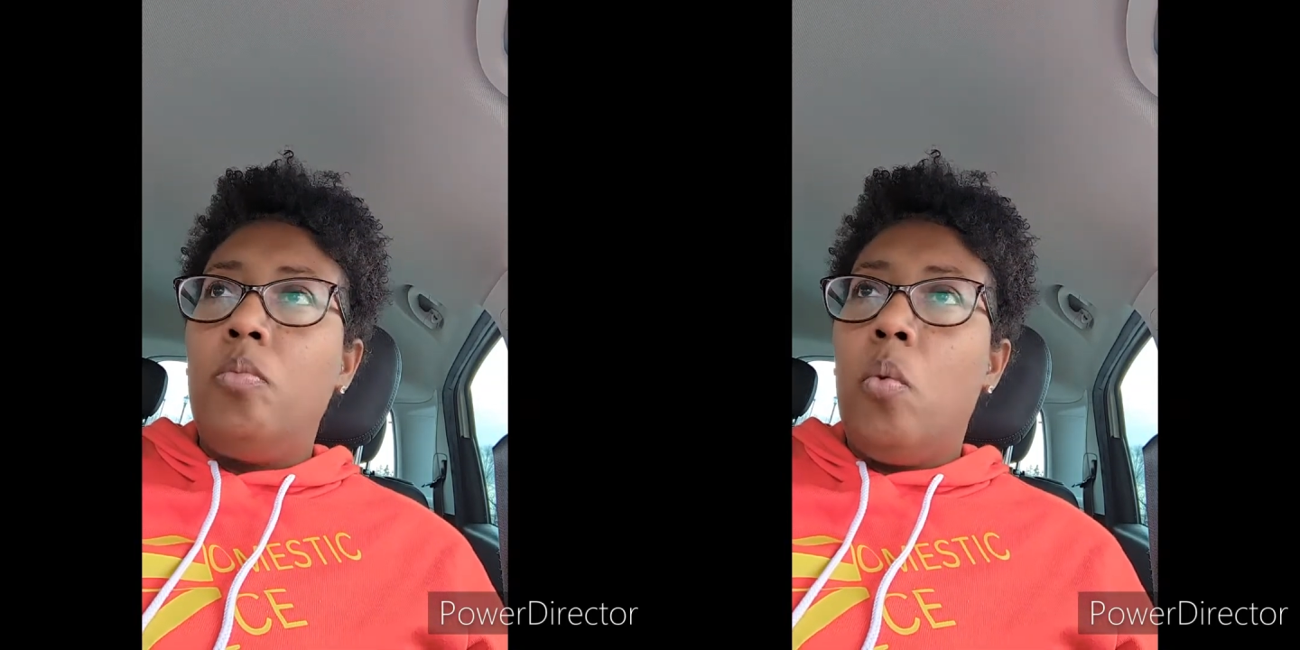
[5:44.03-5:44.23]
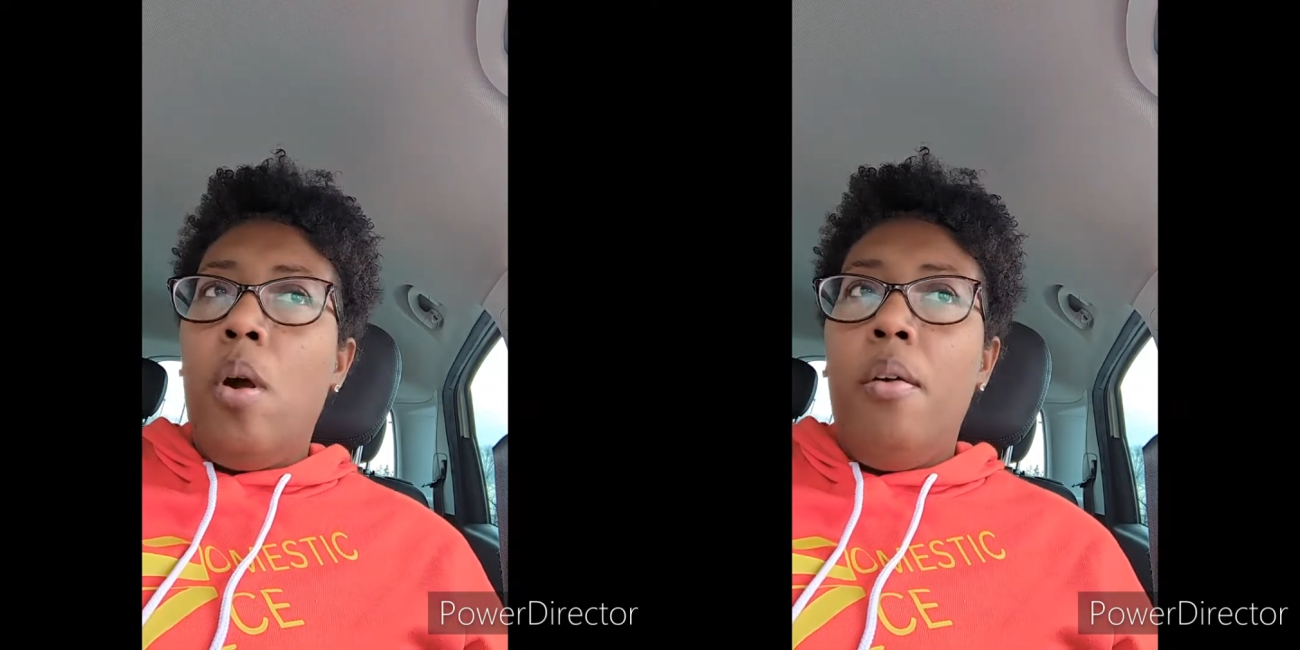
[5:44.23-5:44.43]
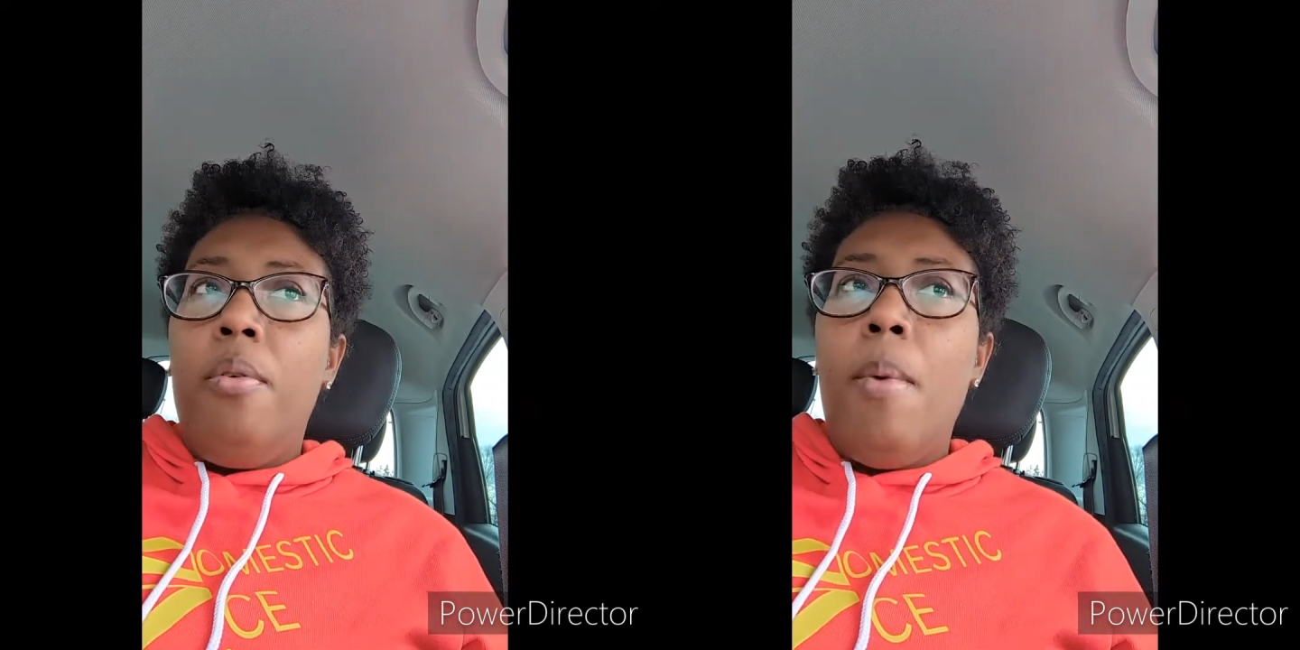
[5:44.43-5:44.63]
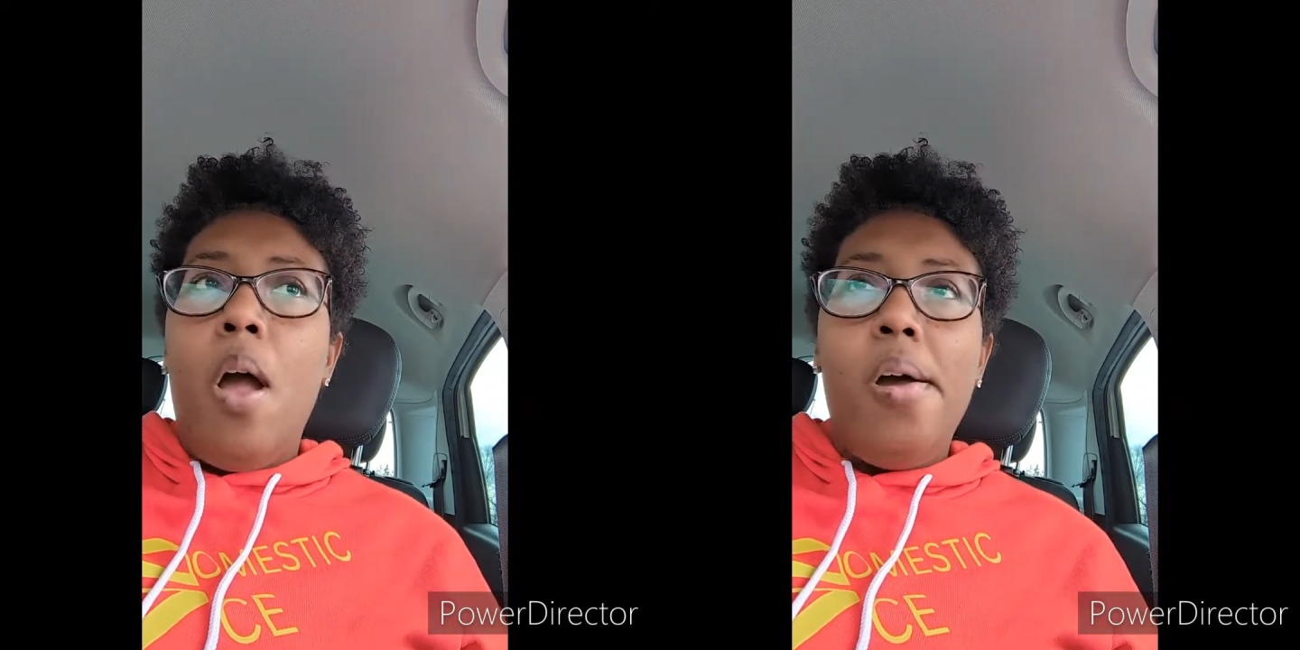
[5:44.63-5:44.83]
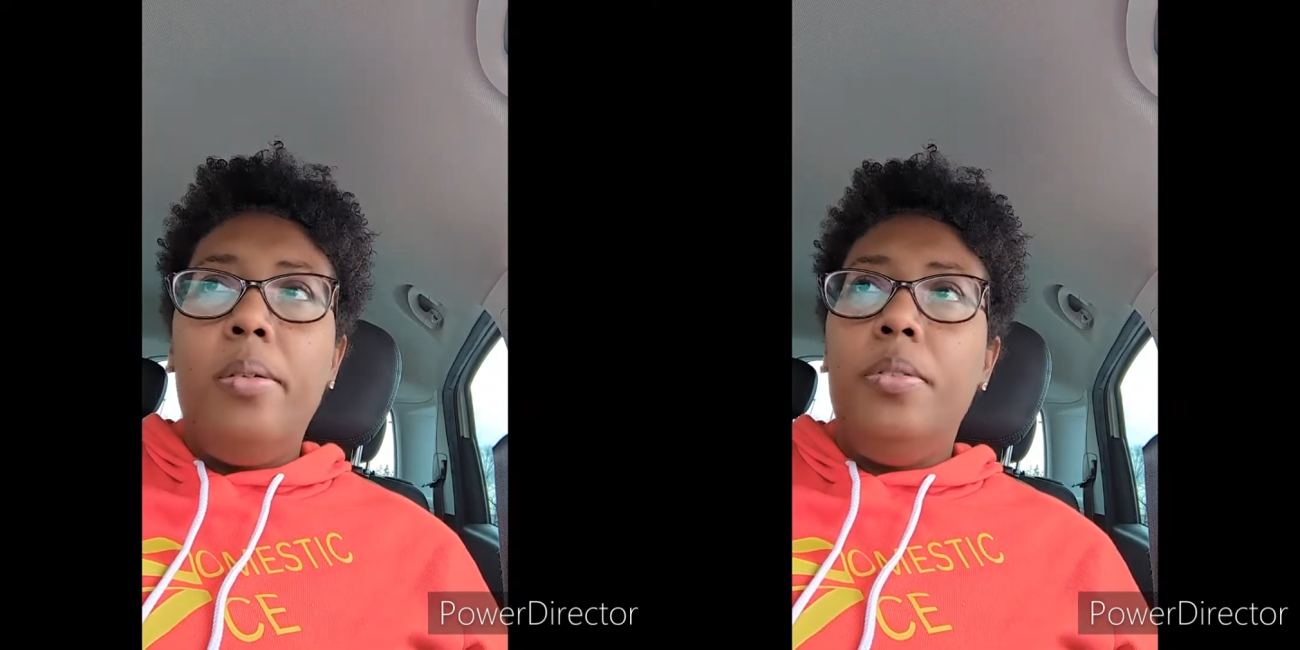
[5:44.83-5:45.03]
Wherever my
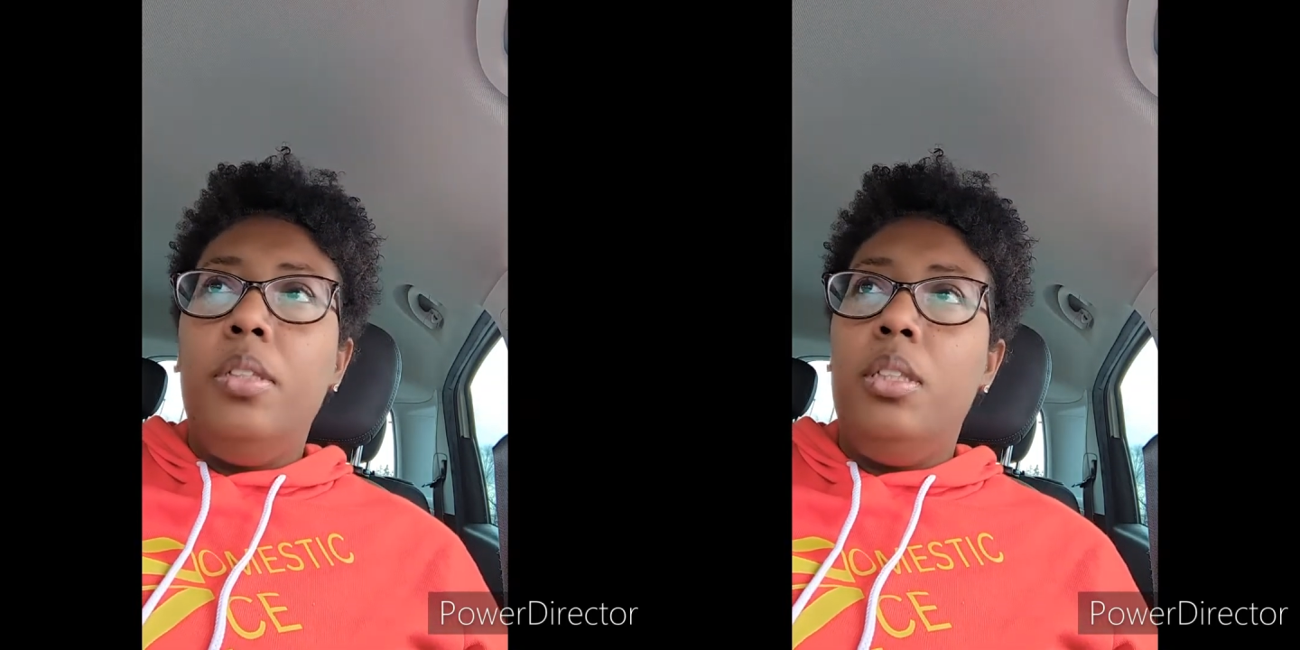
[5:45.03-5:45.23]
office